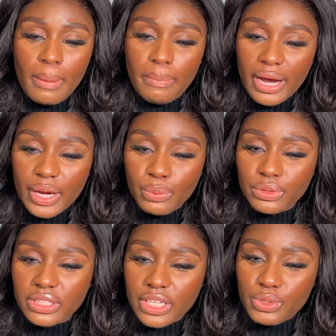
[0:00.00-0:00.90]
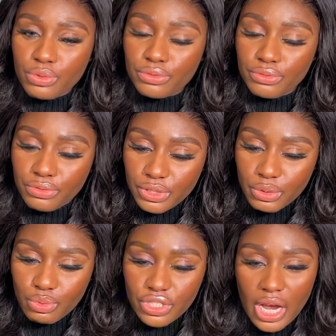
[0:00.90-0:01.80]
buy one get one free
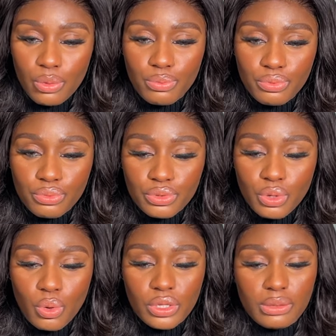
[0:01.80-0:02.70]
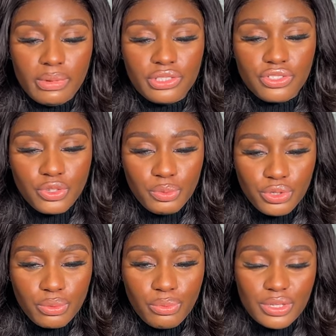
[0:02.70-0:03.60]
which i will put all in my
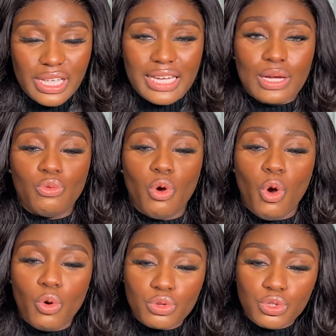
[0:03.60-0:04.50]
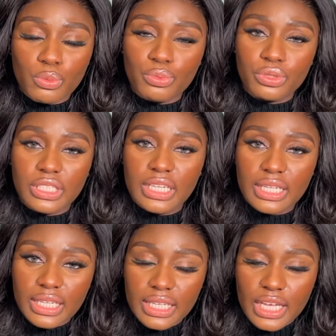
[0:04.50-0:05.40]
description box and i will also put the
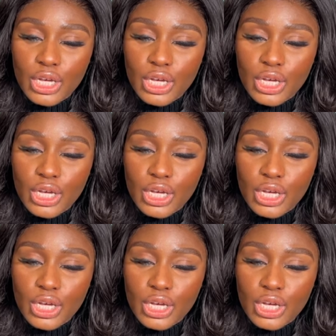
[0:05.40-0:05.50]
link